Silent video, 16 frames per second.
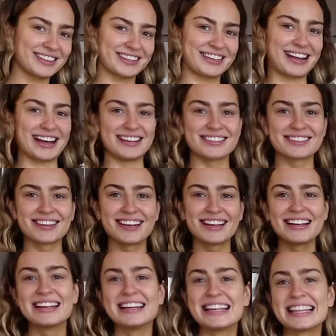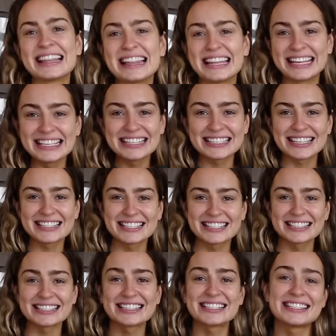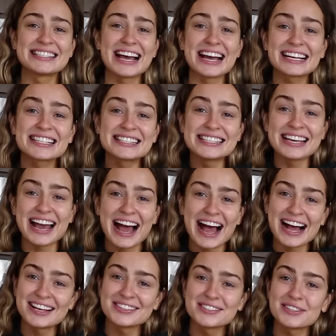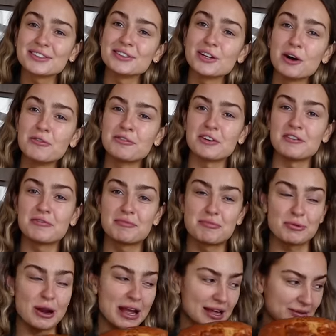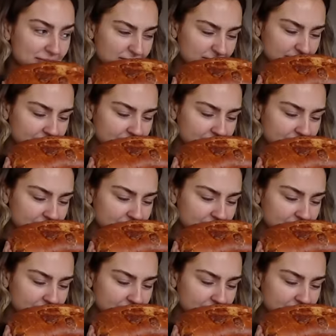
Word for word: Guys, this is a sexy ass loaf of bread.